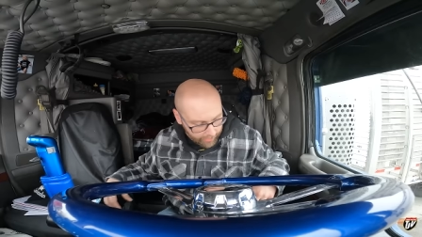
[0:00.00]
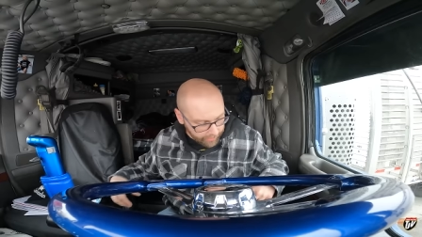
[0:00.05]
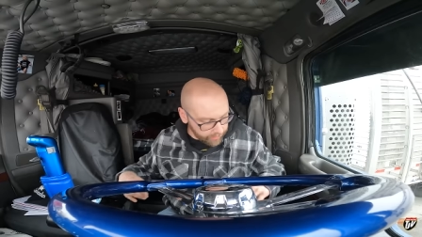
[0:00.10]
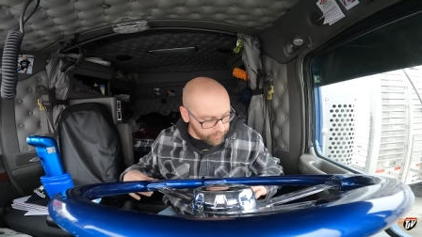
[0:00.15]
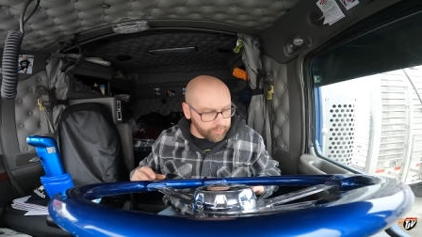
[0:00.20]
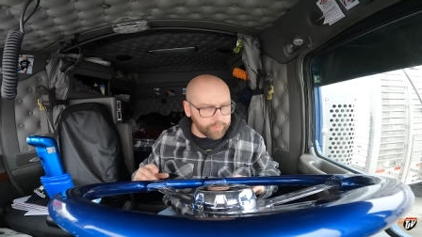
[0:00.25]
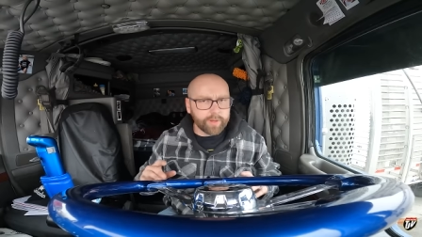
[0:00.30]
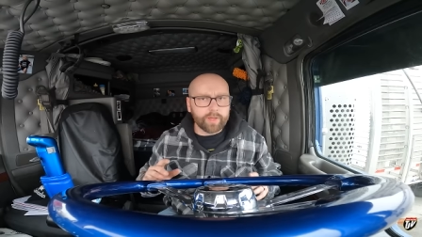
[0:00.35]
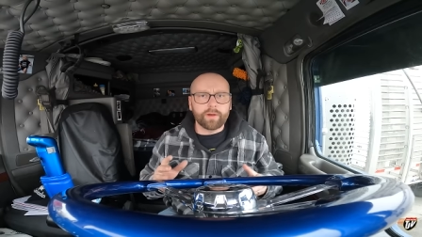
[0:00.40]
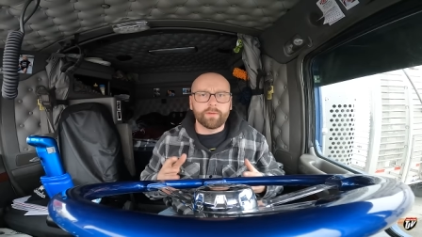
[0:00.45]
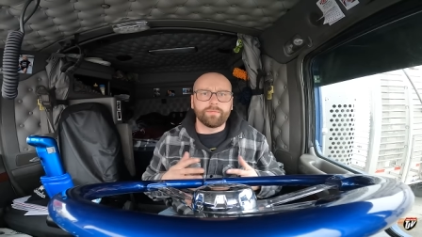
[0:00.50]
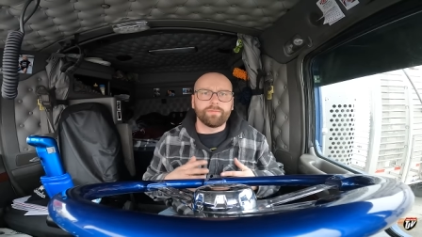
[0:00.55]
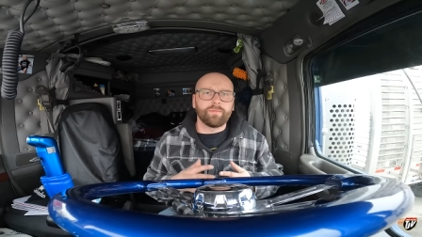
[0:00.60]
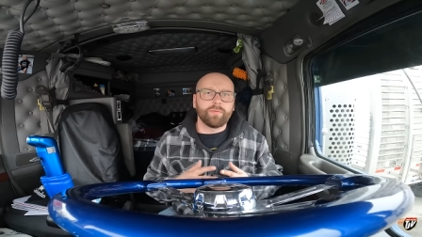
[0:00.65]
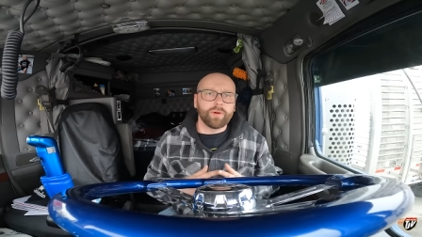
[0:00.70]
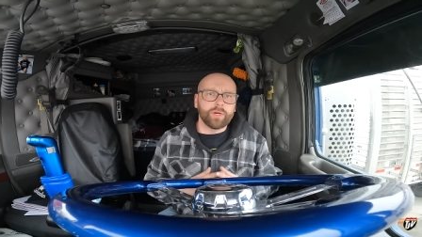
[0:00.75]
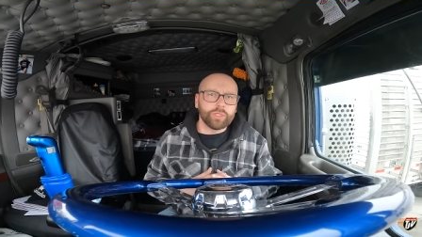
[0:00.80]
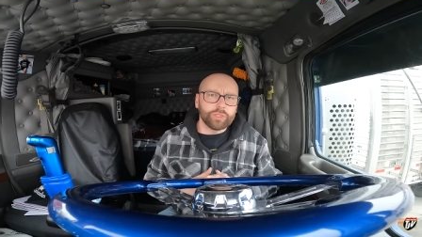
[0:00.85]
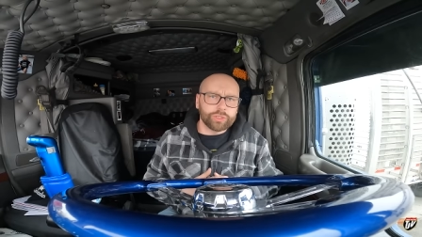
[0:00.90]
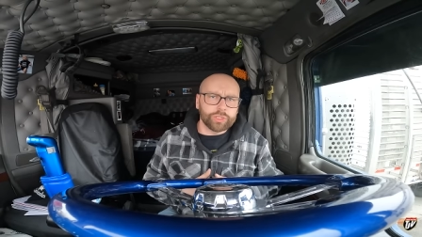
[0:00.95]
I do get a
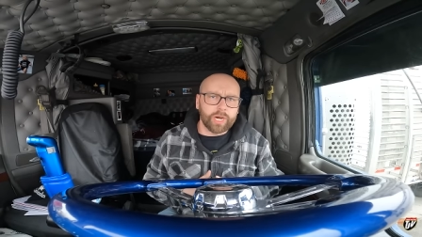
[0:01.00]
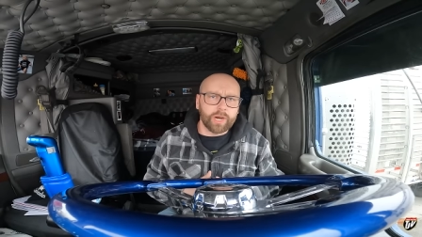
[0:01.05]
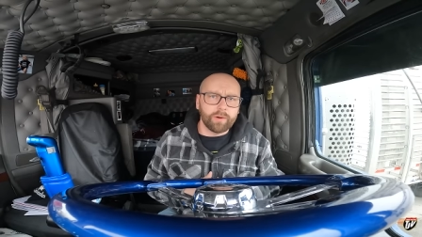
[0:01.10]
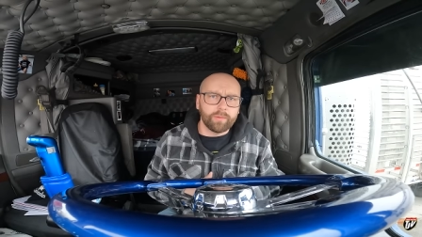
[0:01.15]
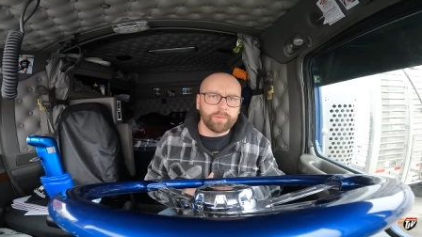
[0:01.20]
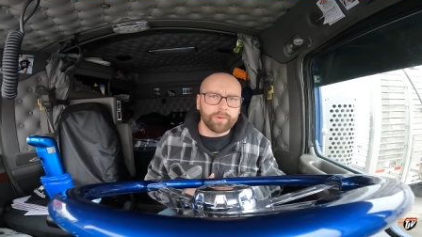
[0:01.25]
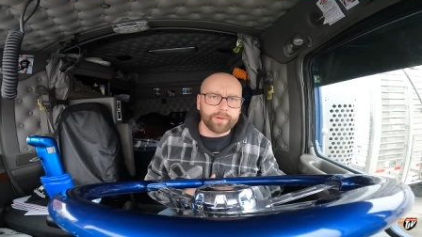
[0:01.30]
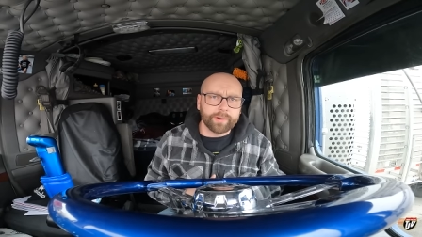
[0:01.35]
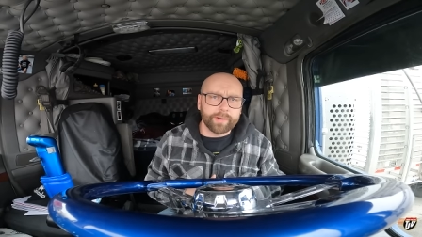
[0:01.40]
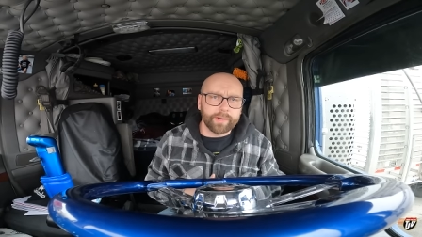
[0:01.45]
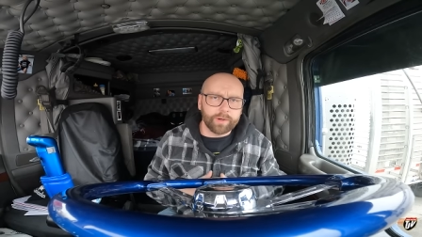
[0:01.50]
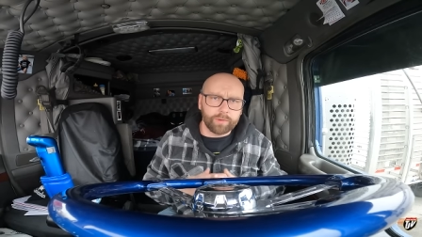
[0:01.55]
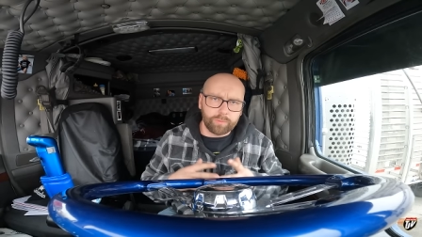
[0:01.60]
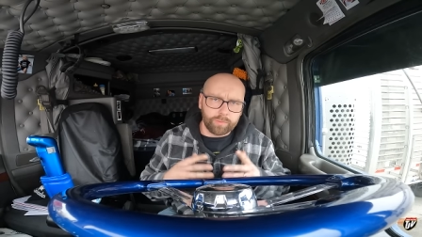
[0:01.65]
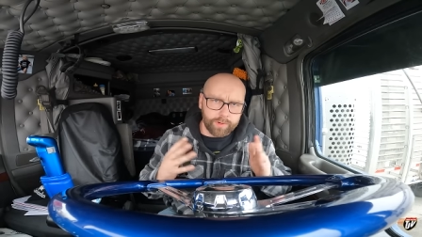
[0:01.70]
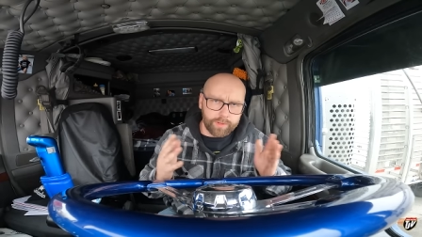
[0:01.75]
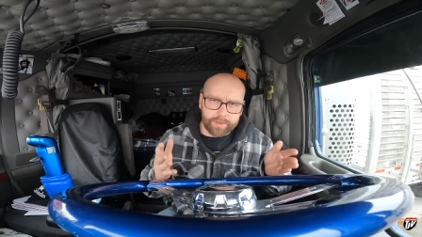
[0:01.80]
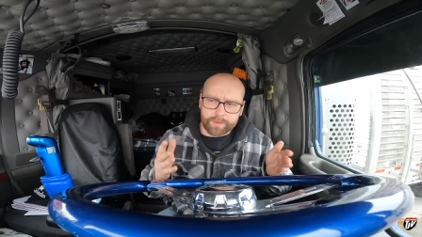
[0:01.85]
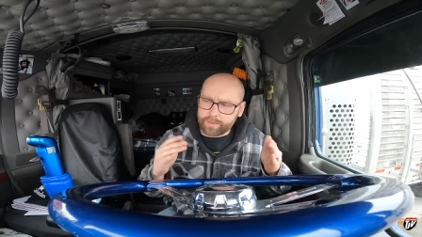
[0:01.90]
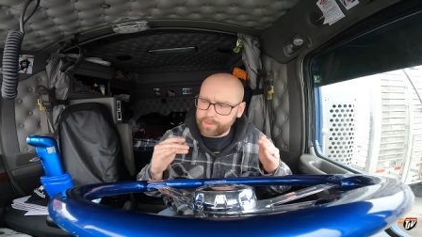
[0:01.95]
free shower here
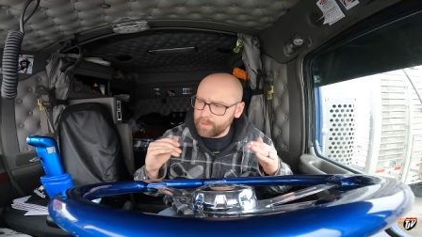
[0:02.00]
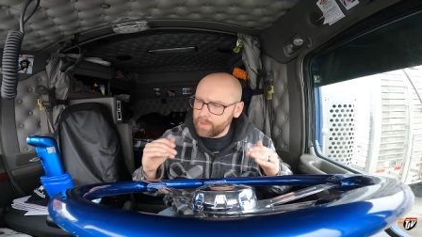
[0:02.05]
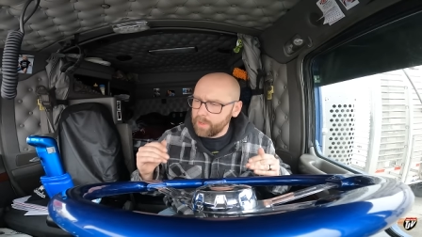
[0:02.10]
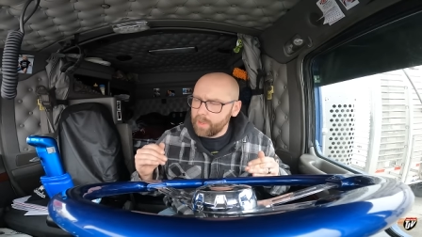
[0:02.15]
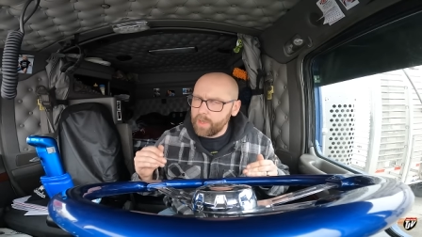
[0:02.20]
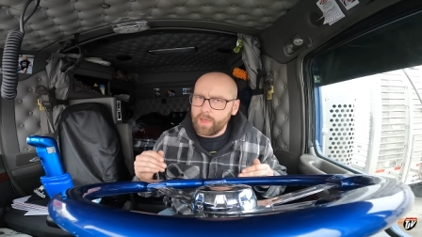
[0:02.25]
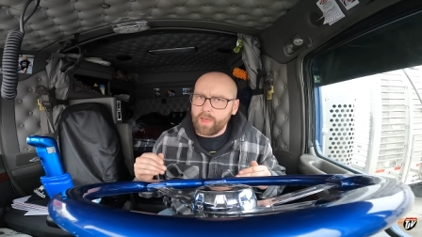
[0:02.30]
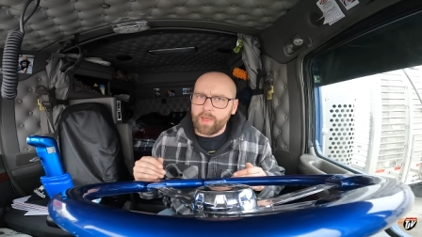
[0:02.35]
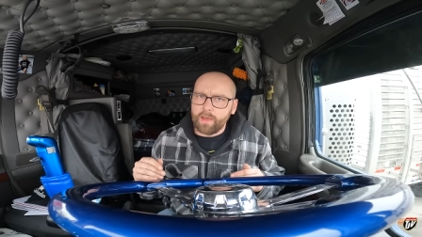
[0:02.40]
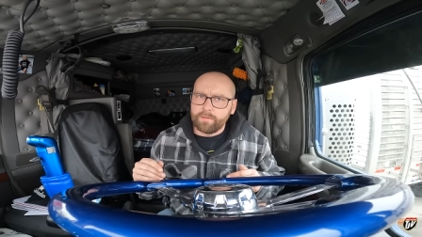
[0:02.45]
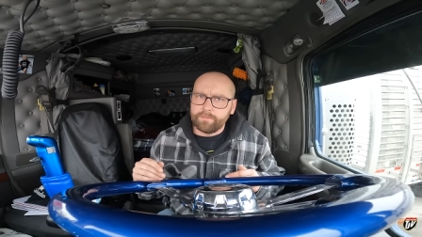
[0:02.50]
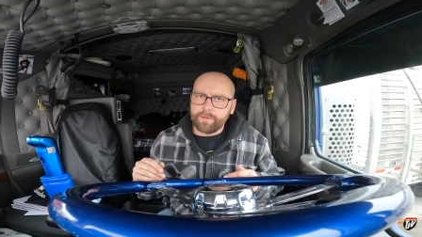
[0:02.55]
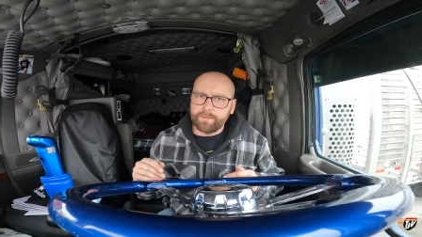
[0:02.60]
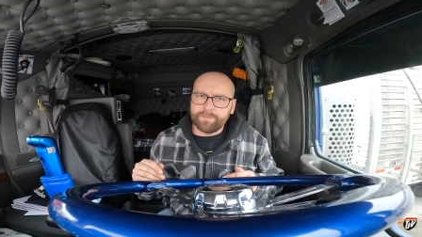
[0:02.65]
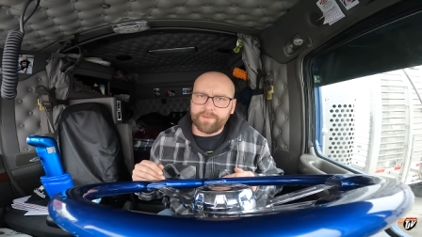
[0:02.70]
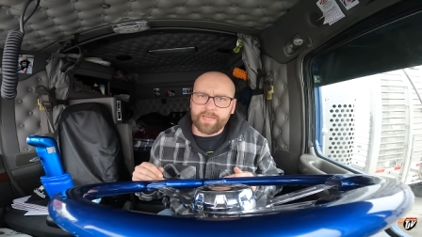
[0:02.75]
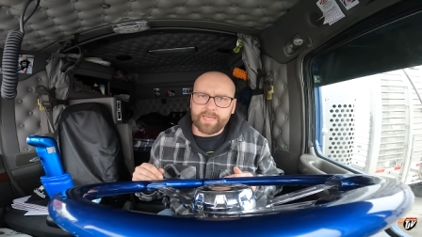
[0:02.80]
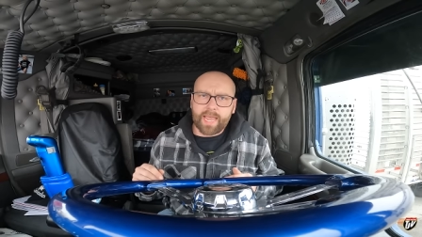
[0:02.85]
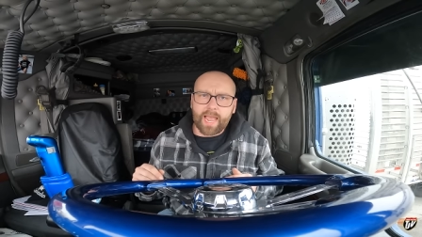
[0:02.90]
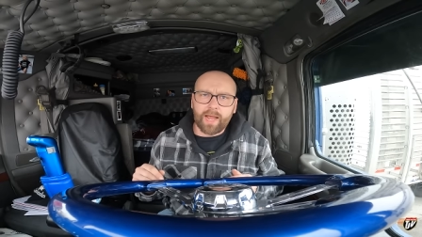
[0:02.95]
with
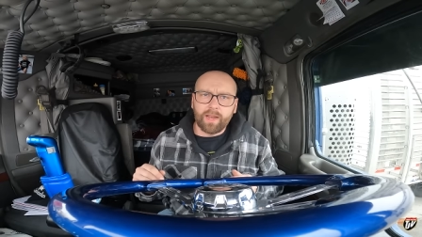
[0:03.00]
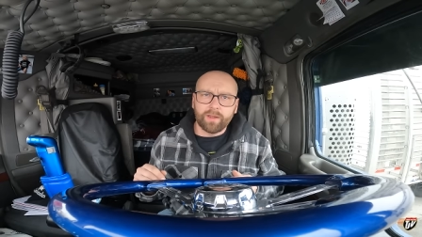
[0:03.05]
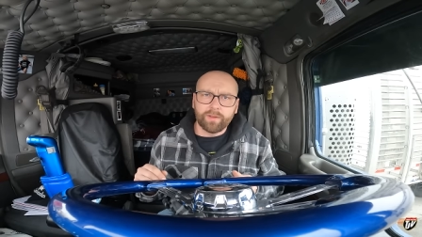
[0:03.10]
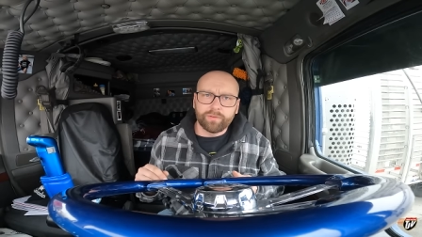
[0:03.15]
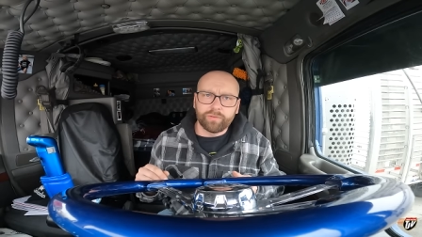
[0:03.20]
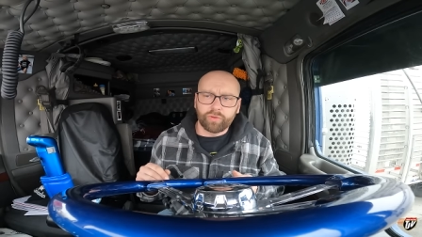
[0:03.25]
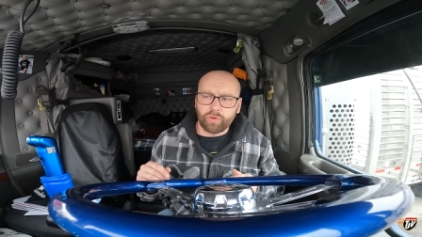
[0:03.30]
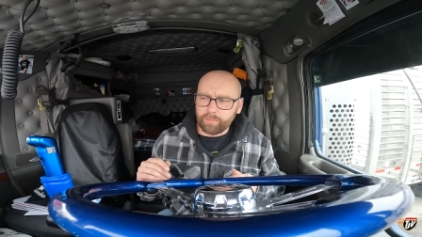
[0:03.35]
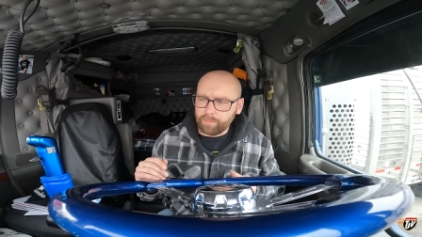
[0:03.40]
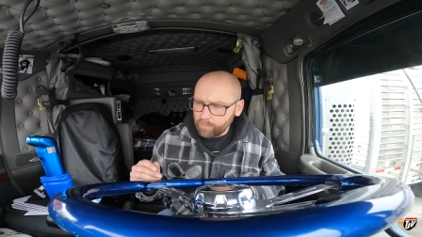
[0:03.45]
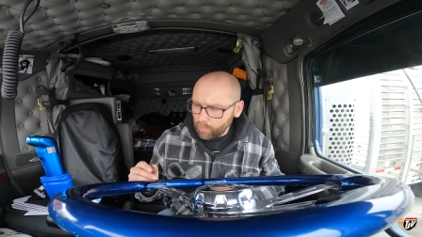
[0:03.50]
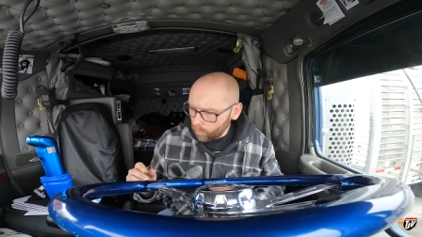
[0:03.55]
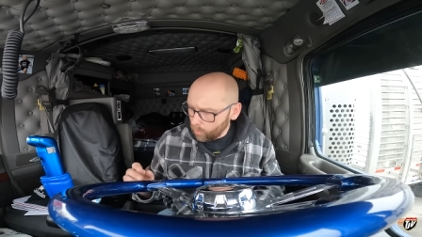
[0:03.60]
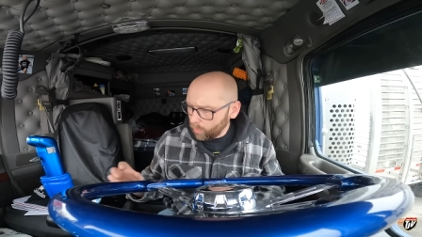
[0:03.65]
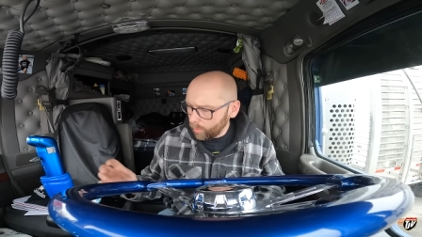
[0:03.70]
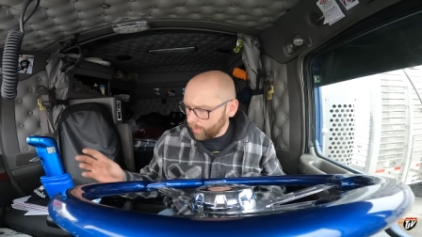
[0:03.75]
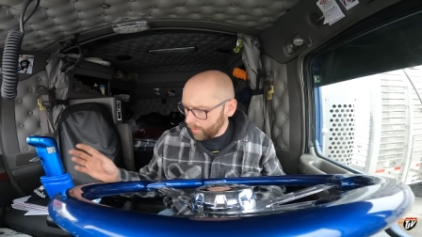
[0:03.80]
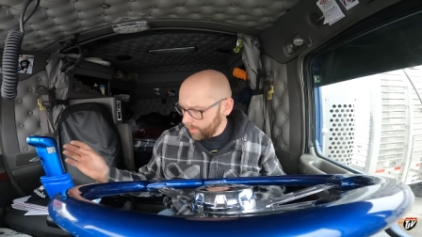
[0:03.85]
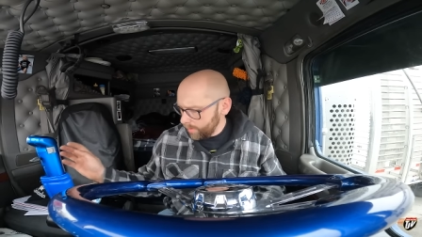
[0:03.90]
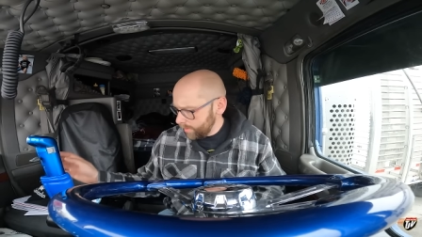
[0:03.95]
fifty gallons or
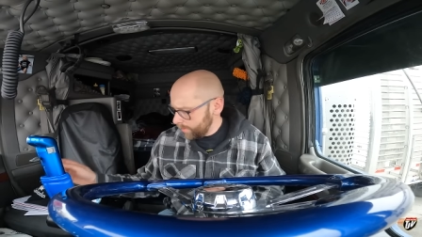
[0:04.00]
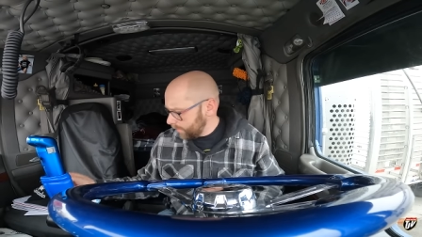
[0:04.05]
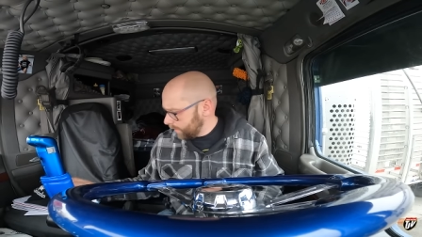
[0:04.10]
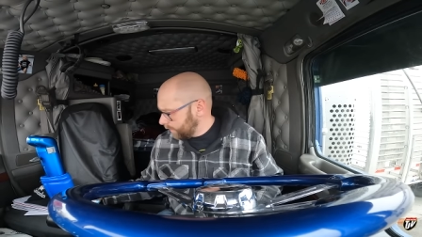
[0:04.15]
more